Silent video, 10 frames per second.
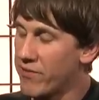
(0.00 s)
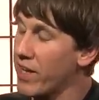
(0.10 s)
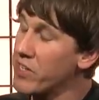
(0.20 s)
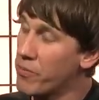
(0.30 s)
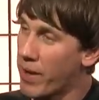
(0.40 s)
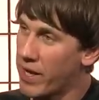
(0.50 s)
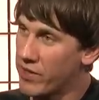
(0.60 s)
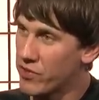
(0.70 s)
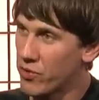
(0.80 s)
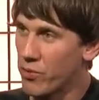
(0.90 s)
a venue
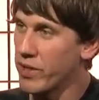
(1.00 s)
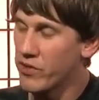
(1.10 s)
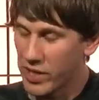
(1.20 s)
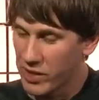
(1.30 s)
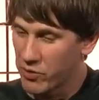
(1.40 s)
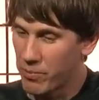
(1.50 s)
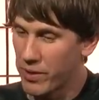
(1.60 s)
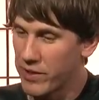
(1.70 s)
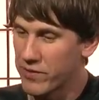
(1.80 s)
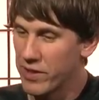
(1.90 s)
page or when you check into a
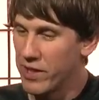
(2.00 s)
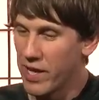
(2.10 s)
place,